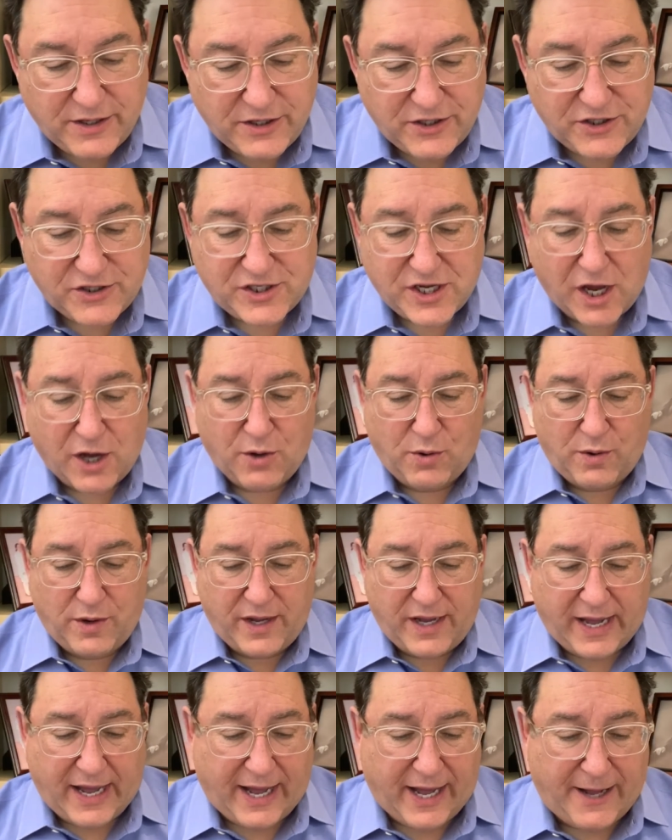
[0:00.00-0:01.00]

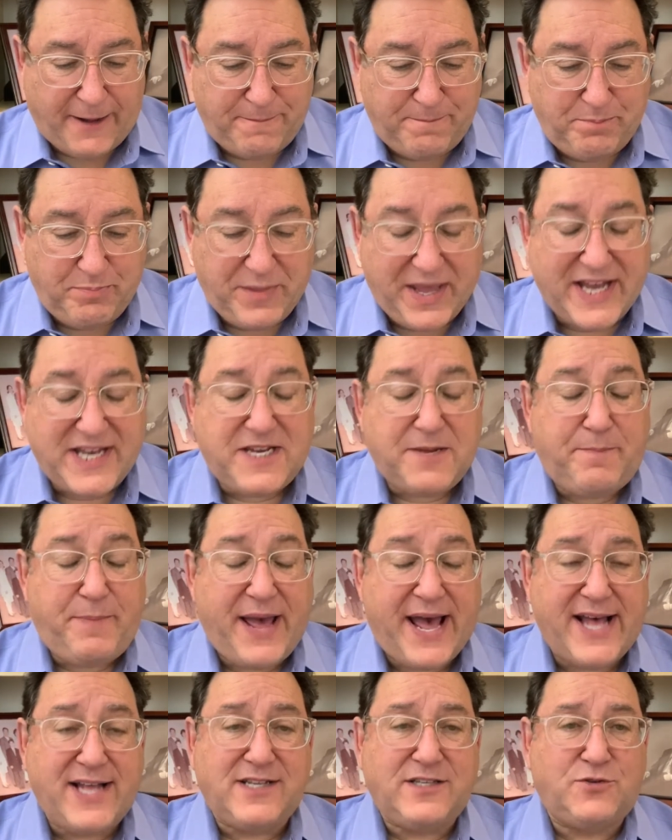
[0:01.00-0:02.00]
So it
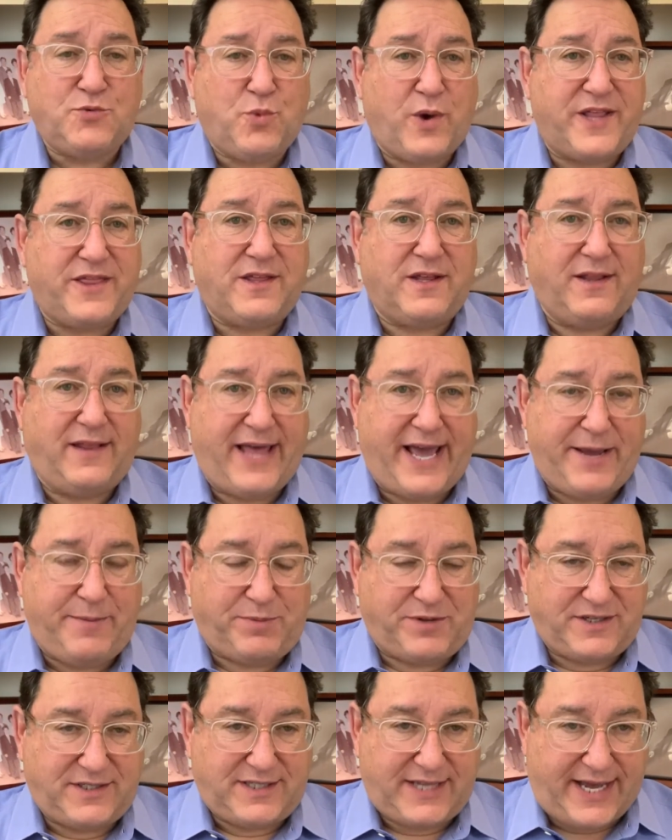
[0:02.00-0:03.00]
depends what the
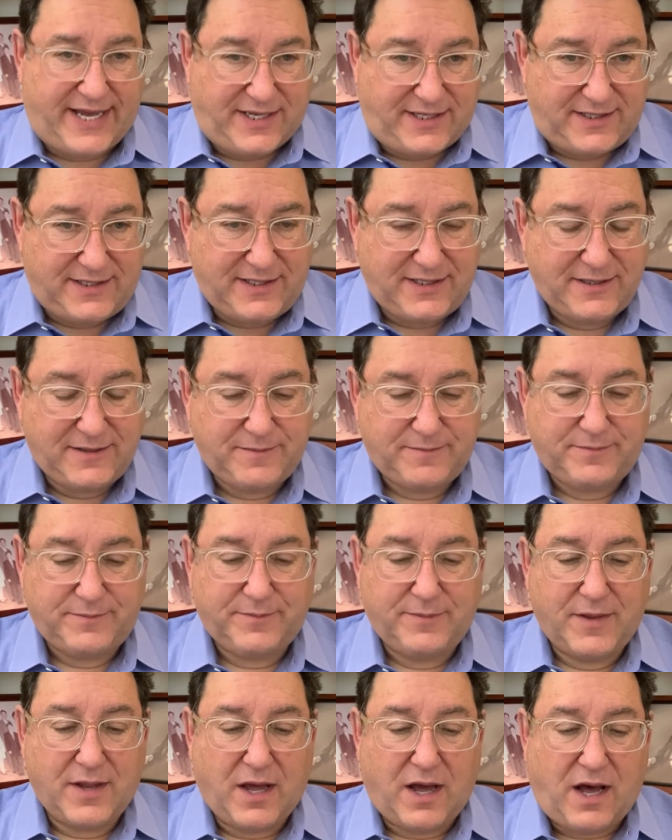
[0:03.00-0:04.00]
label says.
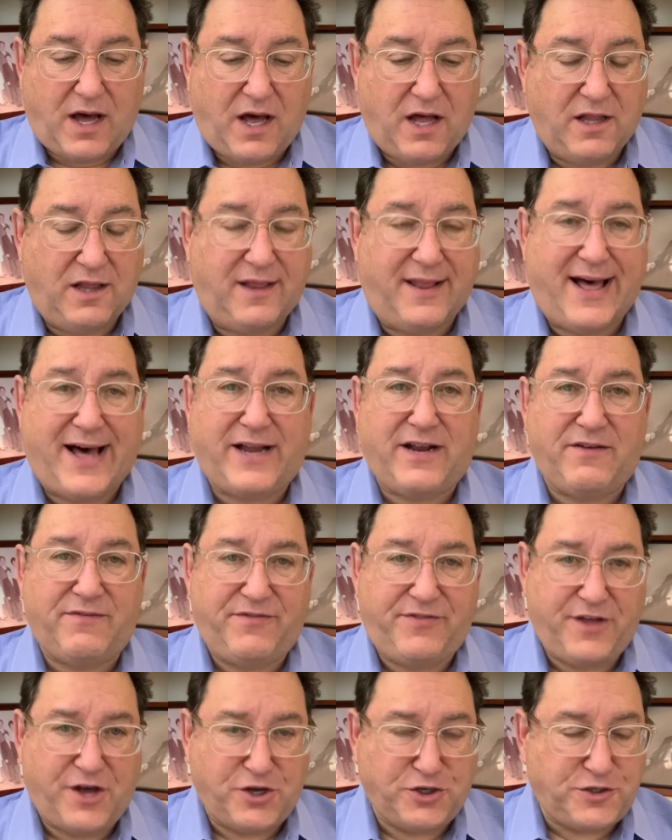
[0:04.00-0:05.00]
A lot
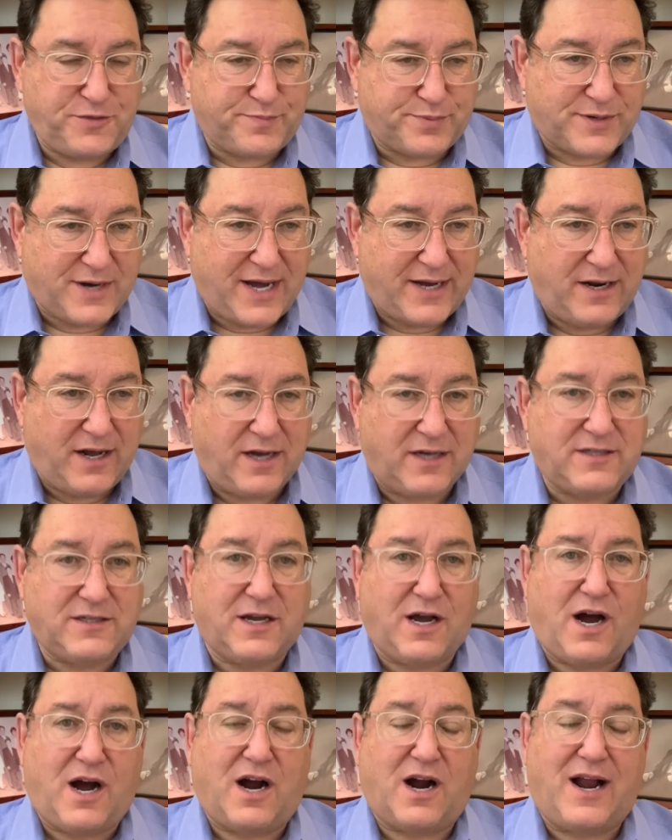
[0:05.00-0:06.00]
of those products
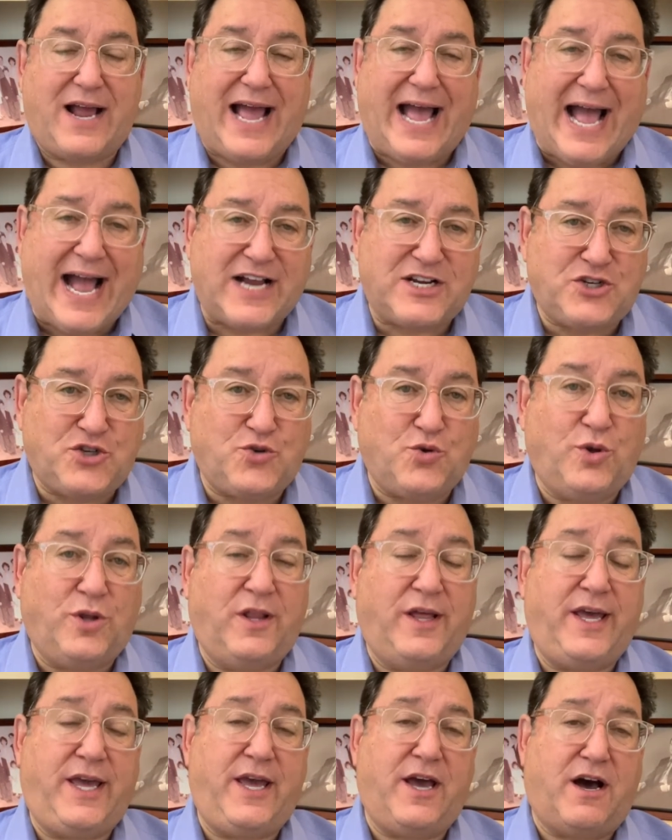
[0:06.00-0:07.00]
are
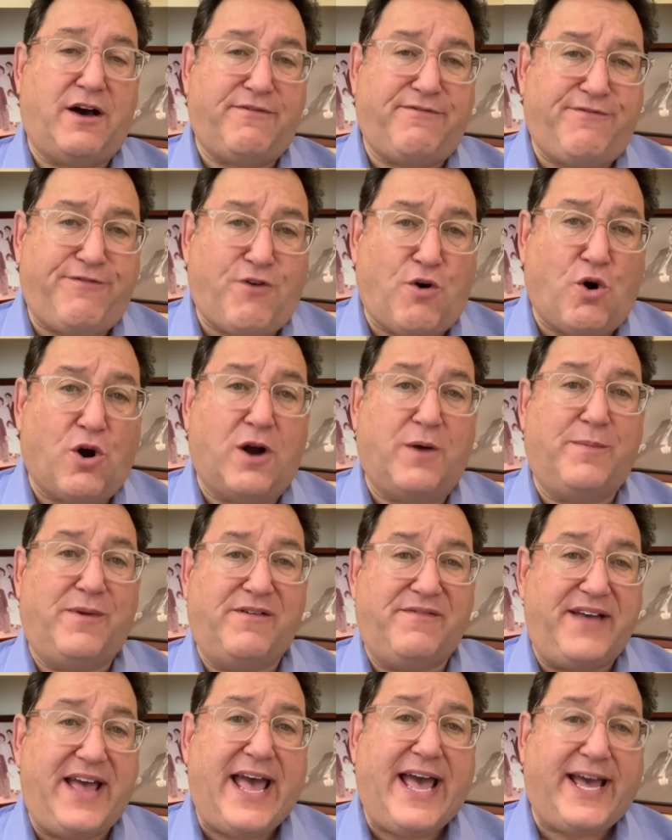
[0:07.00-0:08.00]
actually a form
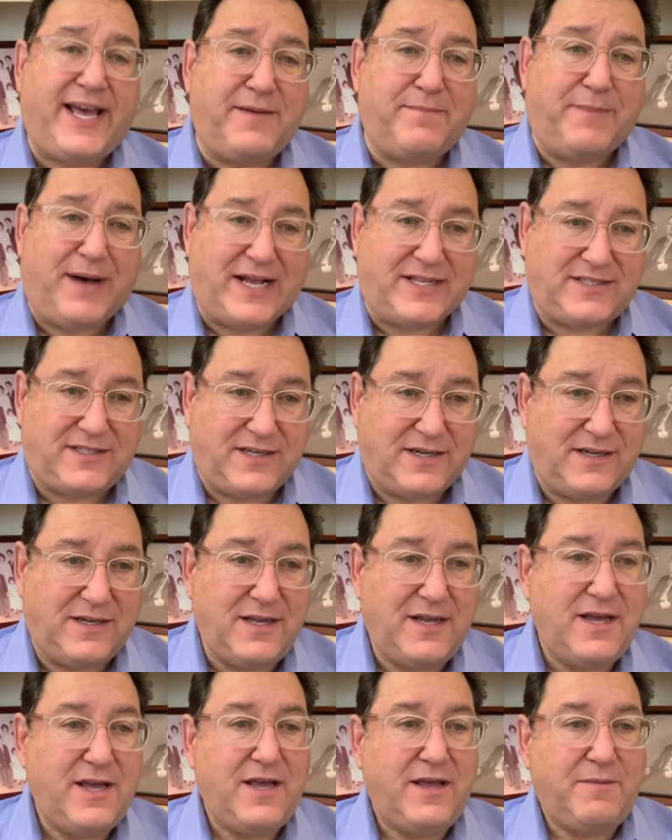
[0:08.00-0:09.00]
of egg matzah,
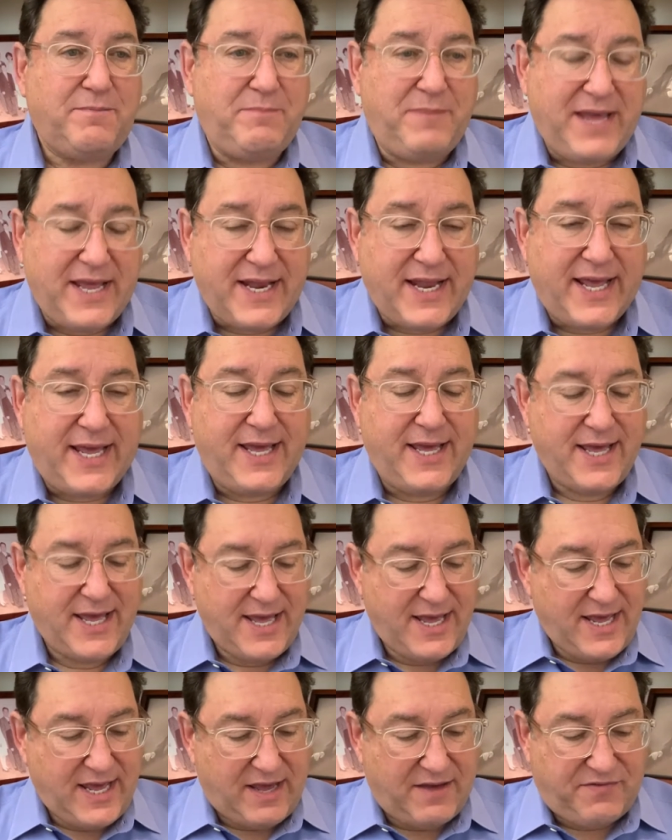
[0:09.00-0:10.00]
meaning
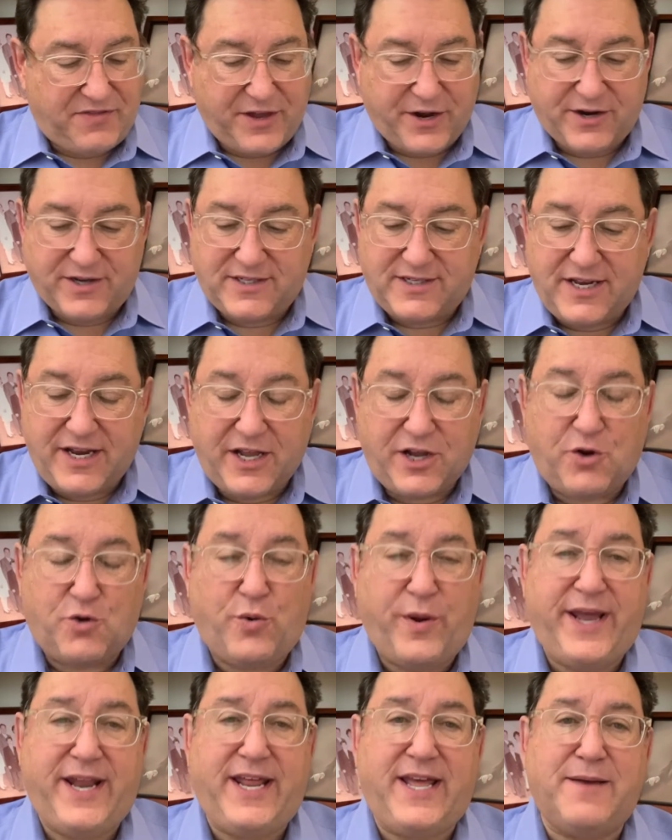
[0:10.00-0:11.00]
if there is an
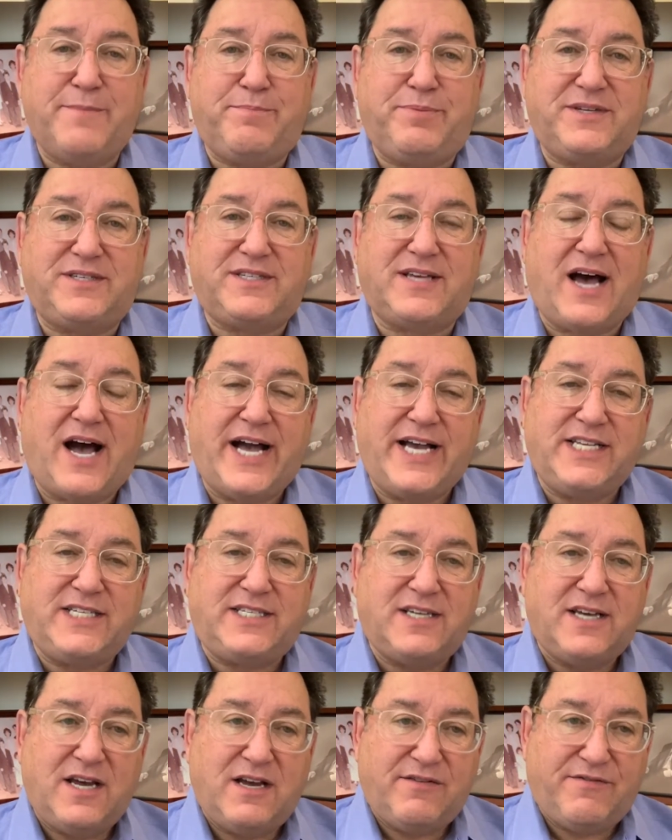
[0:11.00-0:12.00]
ingredient
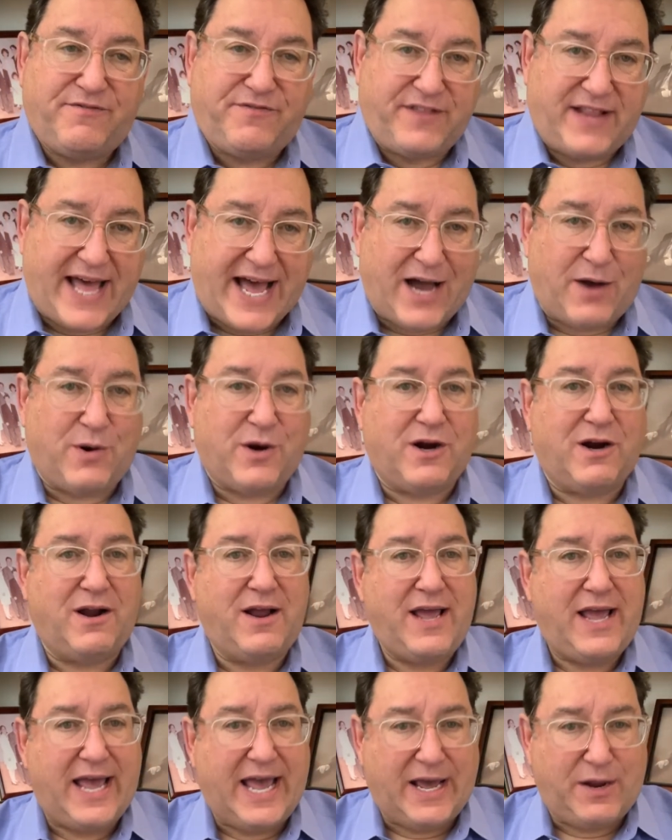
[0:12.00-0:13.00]
besides
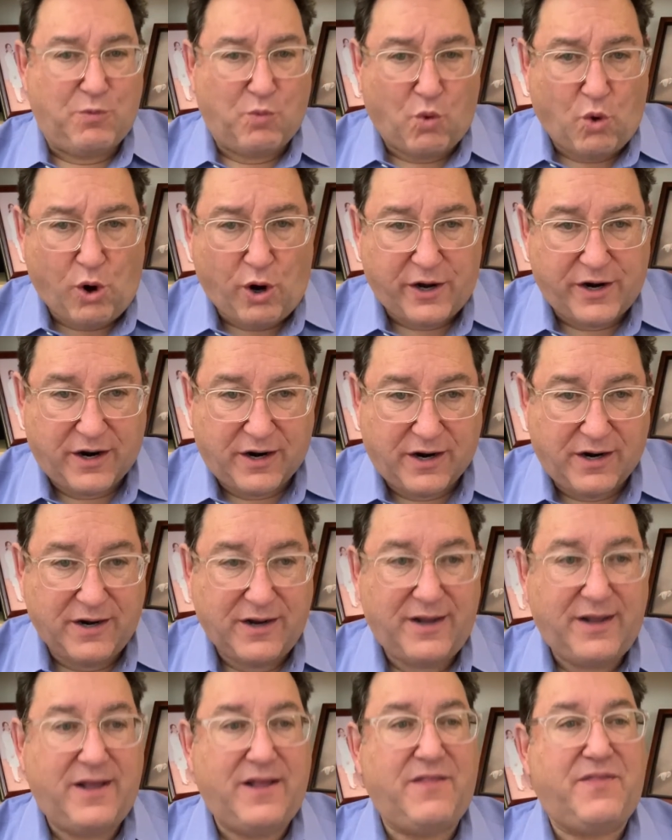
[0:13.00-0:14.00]
flour and
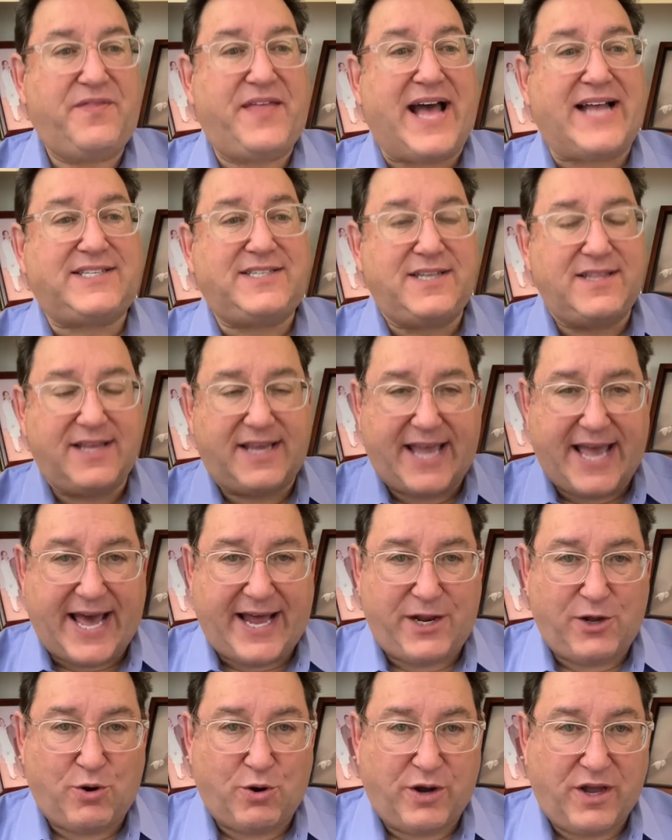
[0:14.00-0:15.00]
water, that's in the
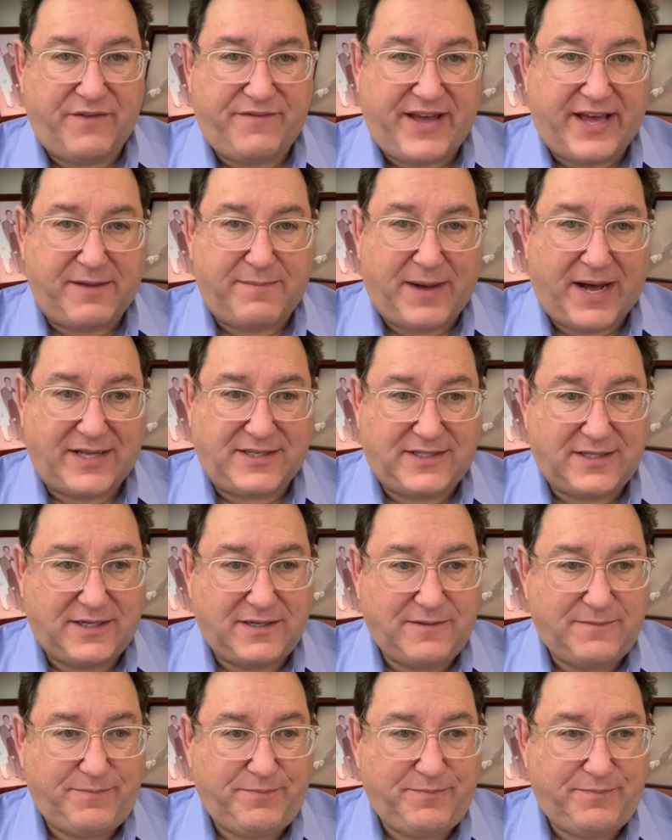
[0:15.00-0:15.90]
category of egg matzah.